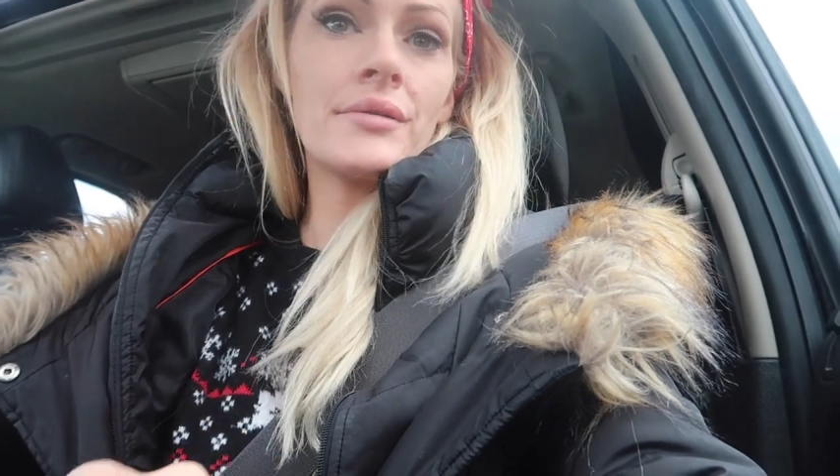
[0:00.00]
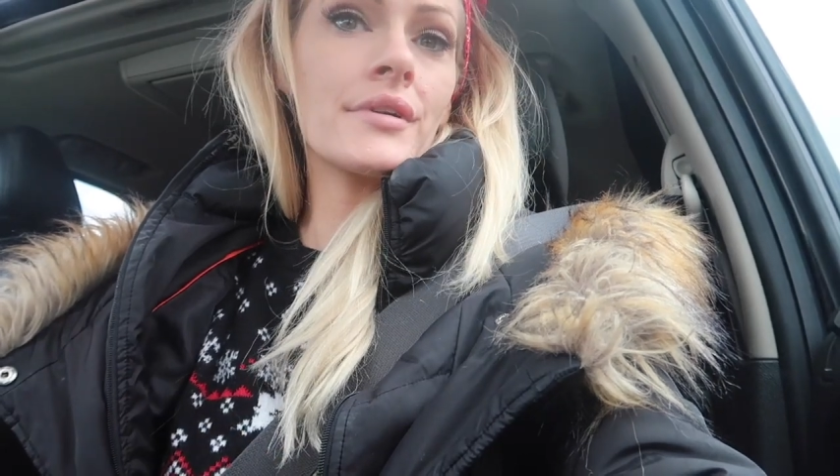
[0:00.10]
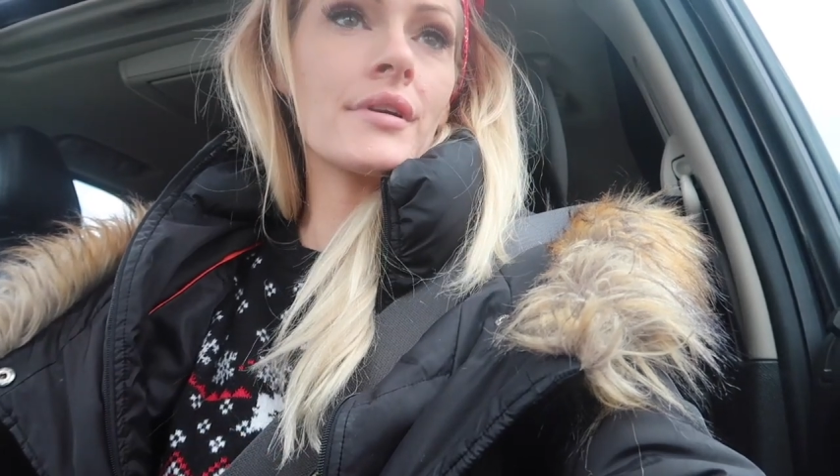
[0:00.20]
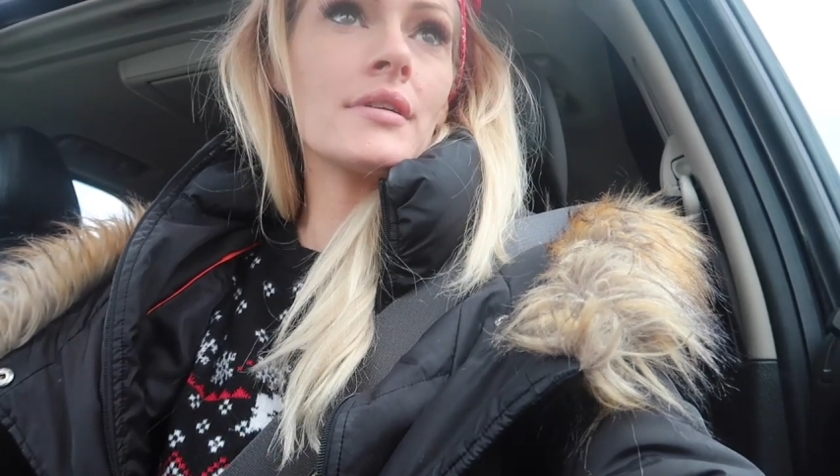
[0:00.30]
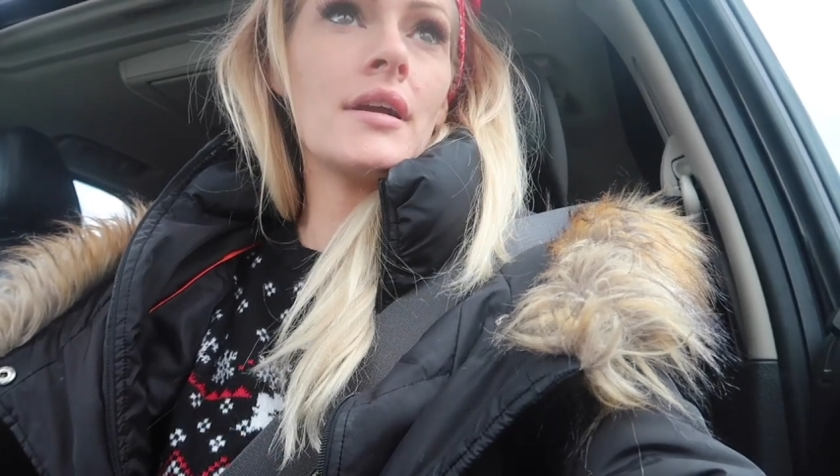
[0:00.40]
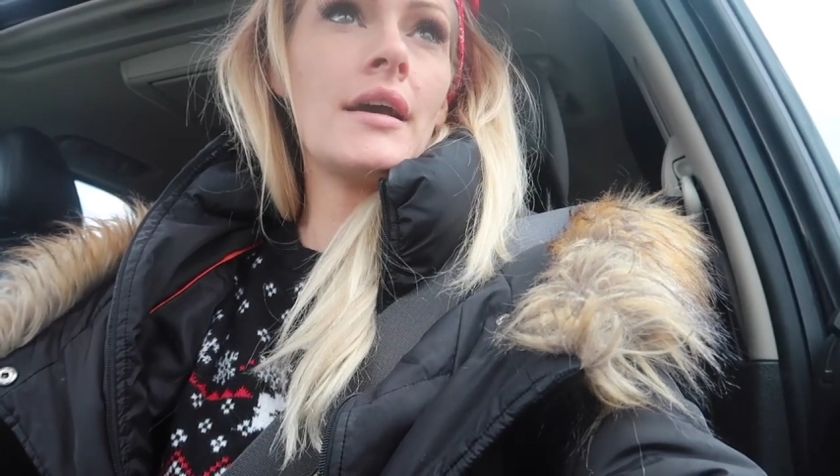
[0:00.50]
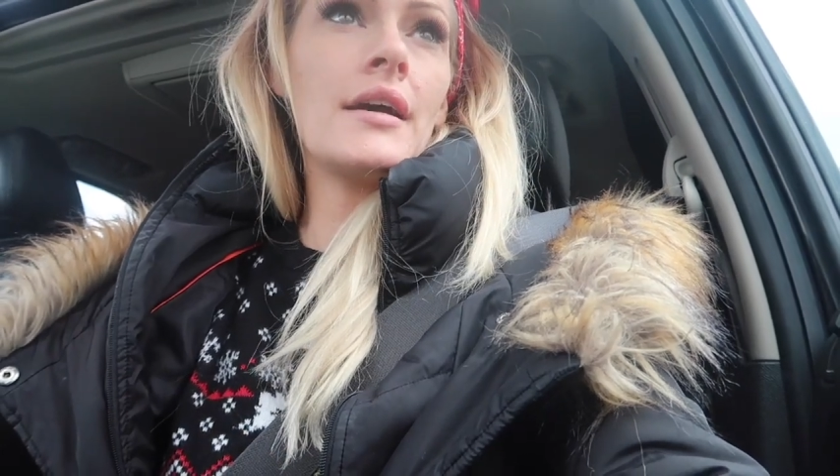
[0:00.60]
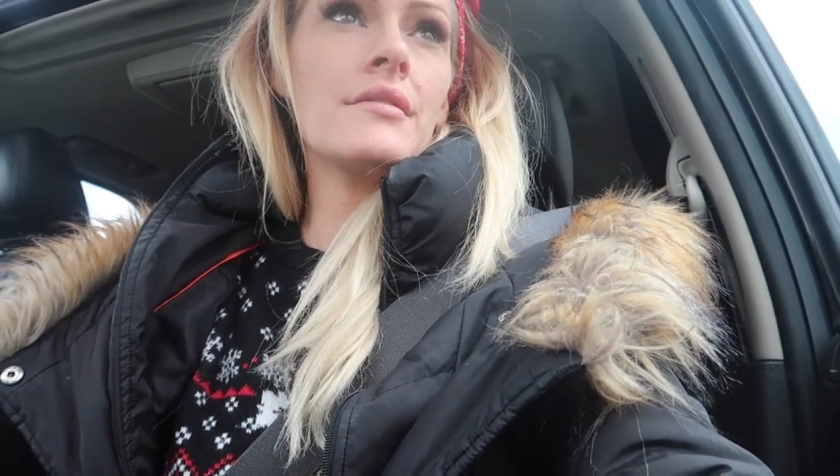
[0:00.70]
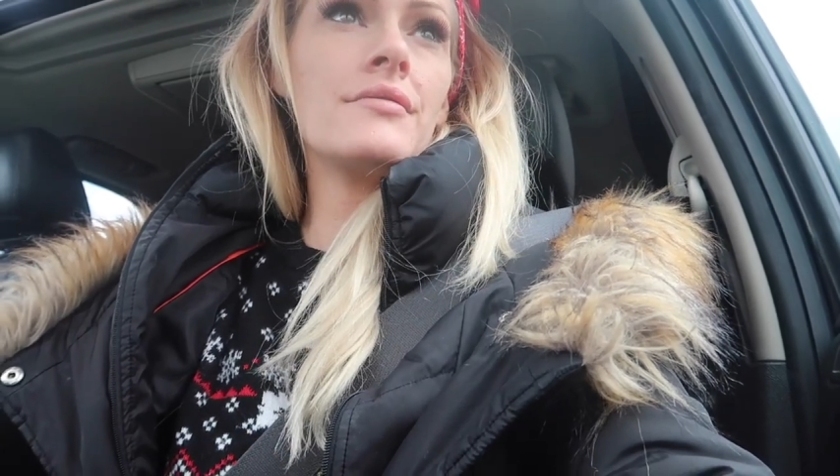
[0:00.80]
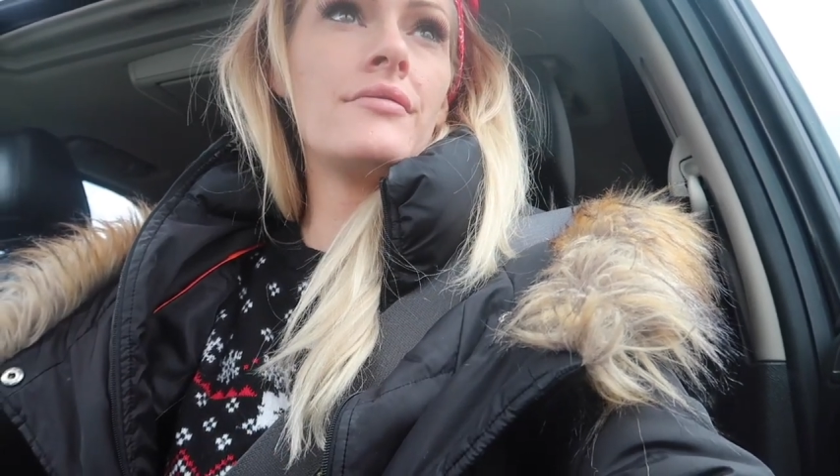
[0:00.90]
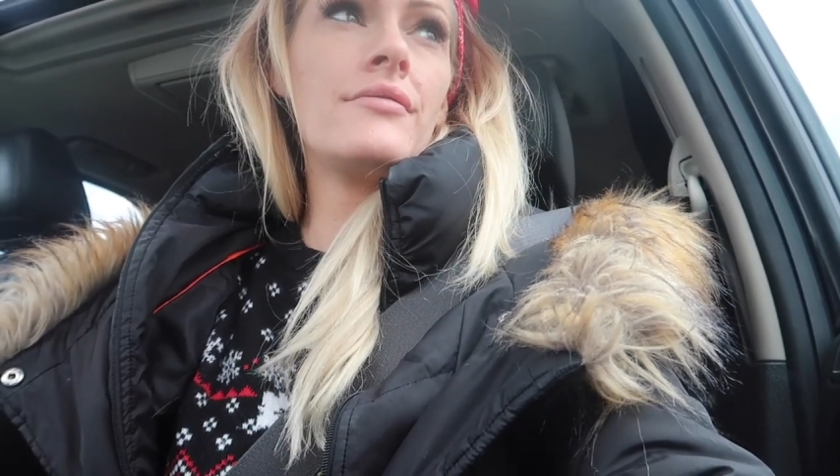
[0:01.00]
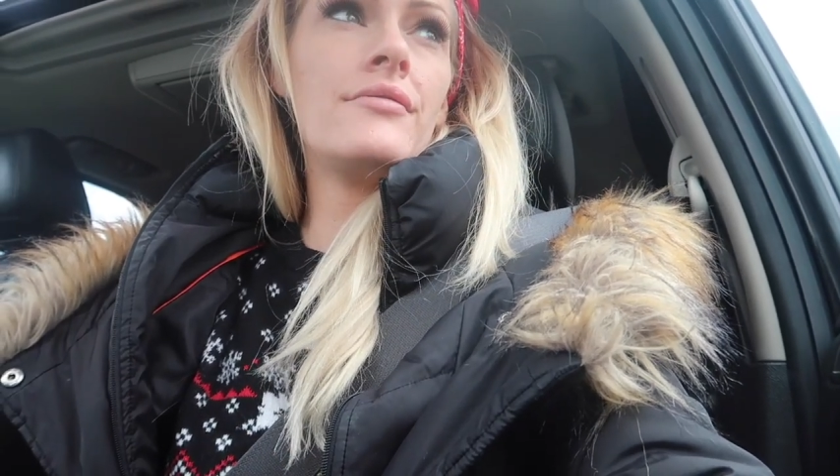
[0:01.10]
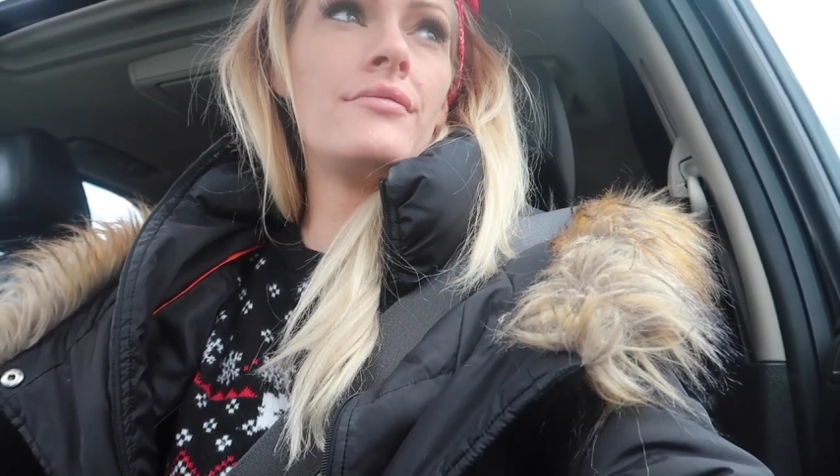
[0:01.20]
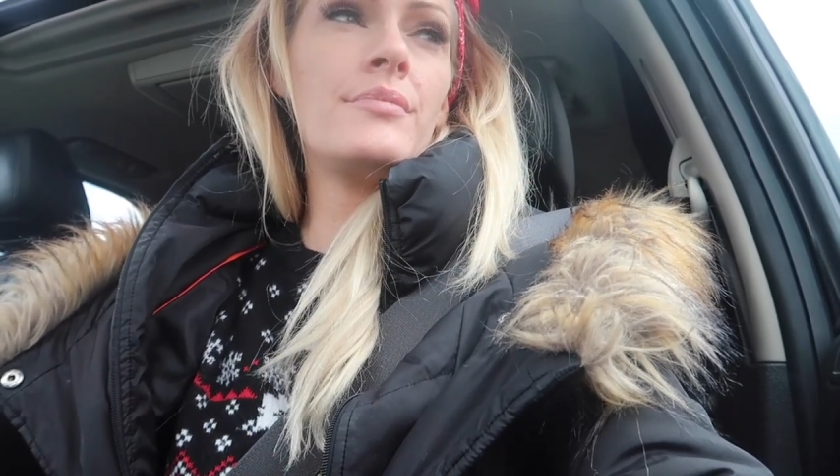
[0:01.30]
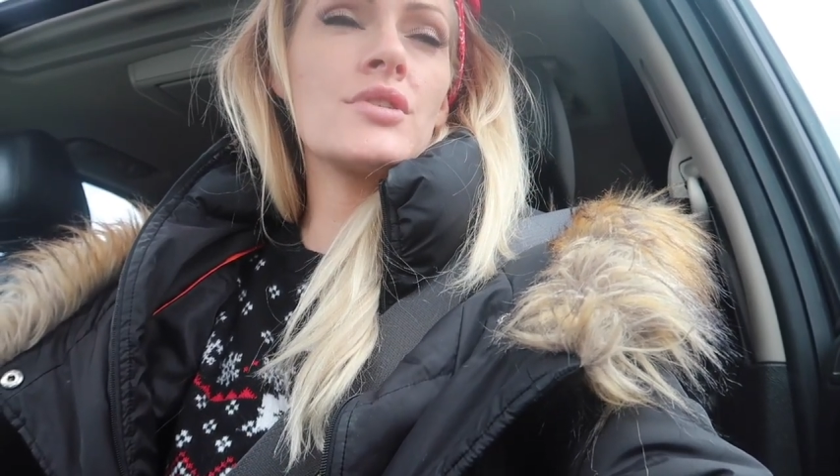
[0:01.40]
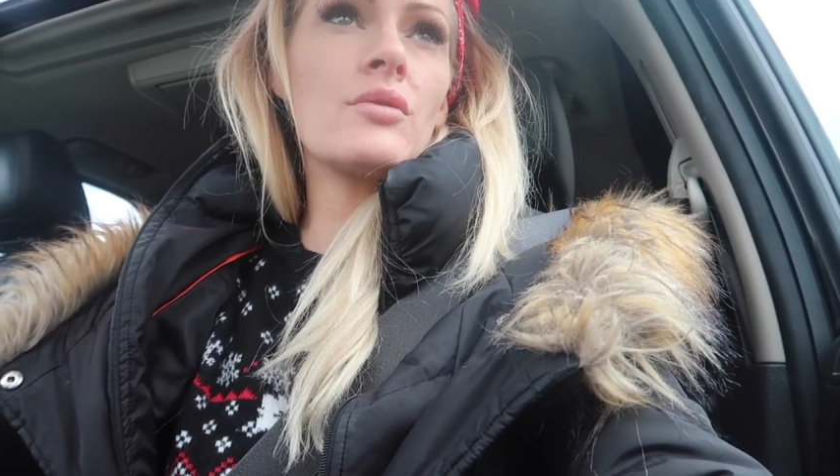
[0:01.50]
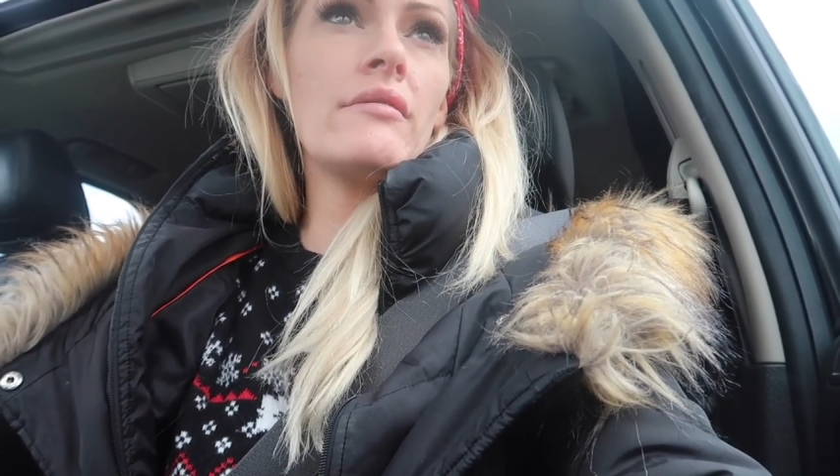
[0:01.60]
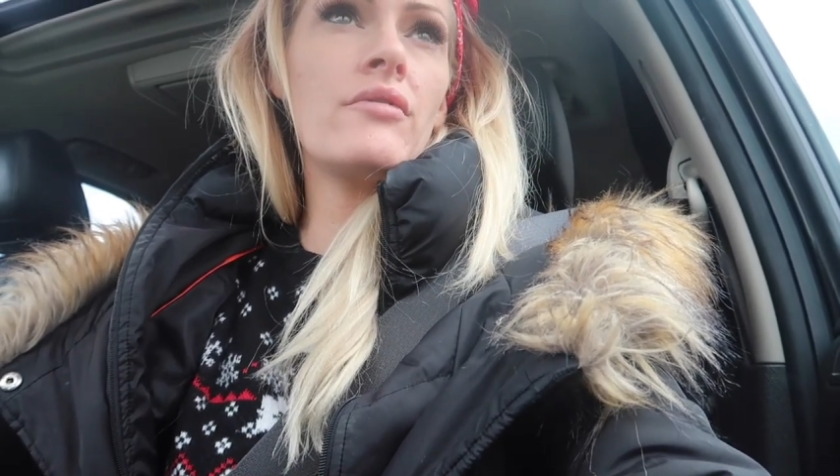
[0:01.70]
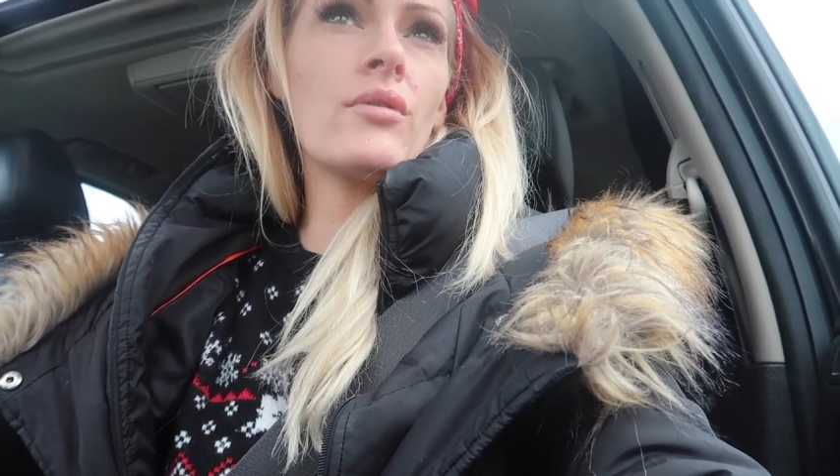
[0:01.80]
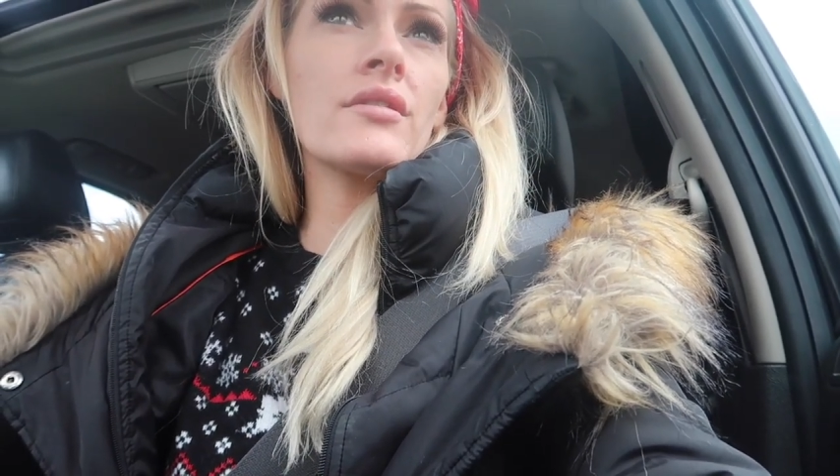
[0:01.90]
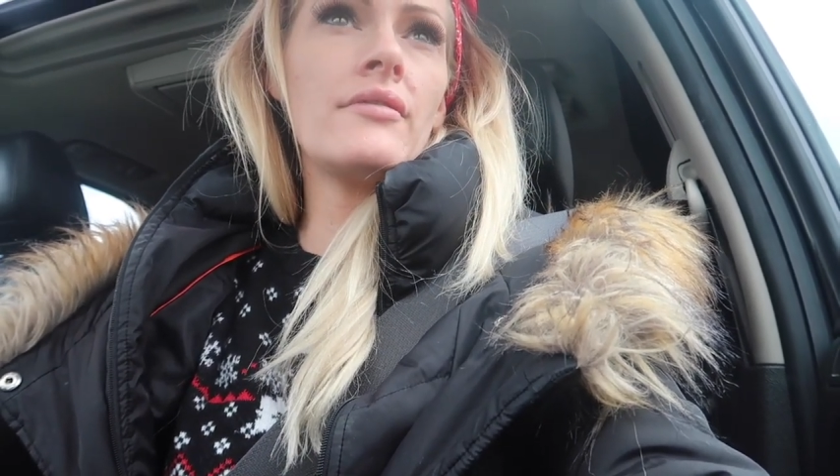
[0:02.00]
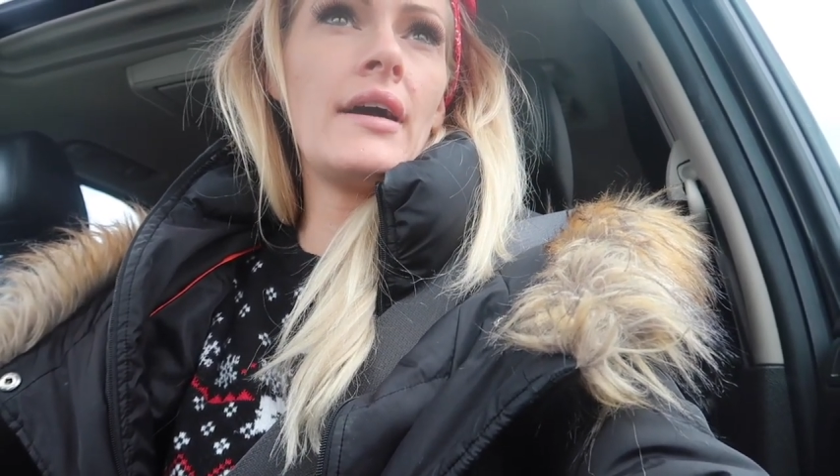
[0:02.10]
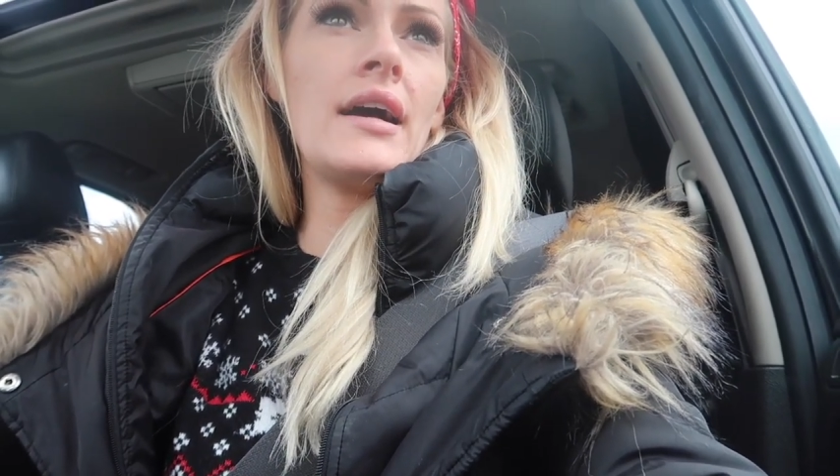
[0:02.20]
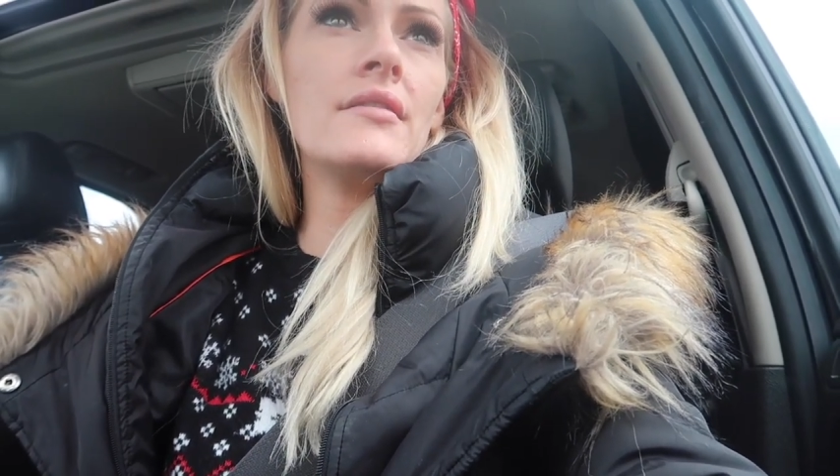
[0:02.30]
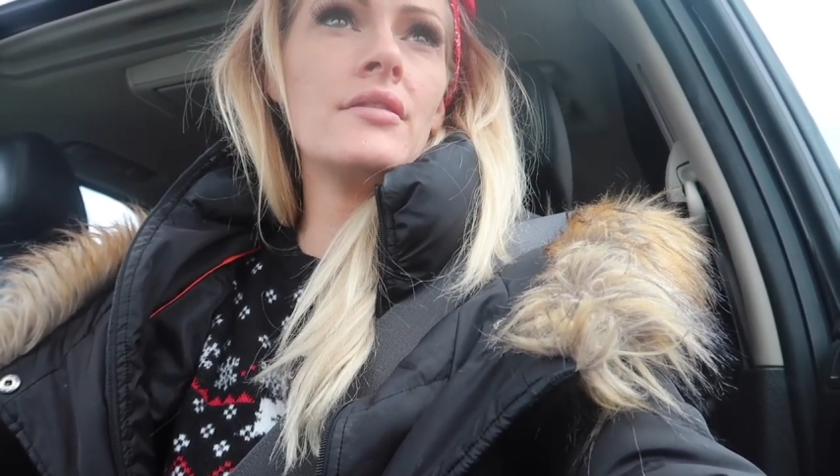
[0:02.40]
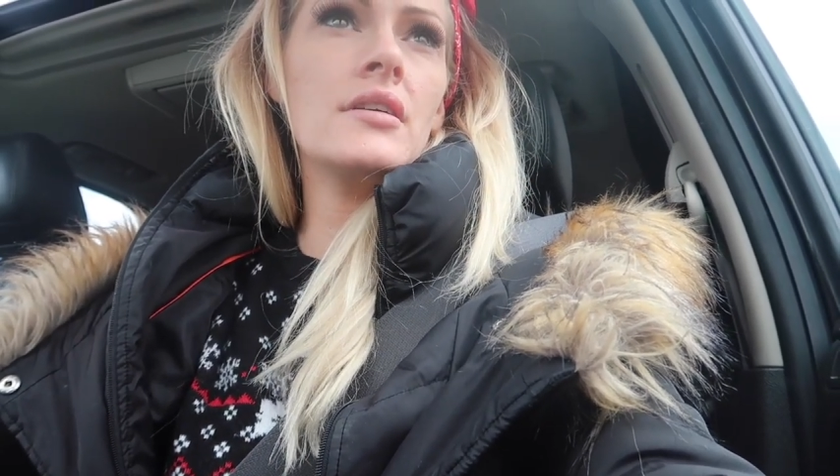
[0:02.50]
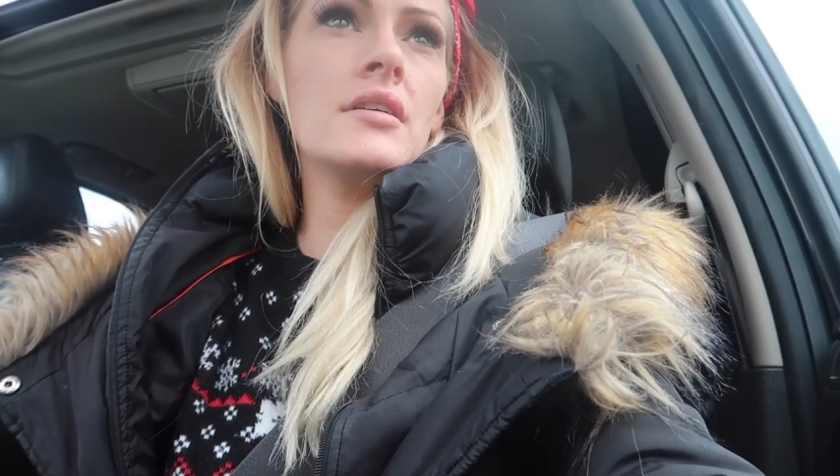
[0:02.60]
order at between four and five.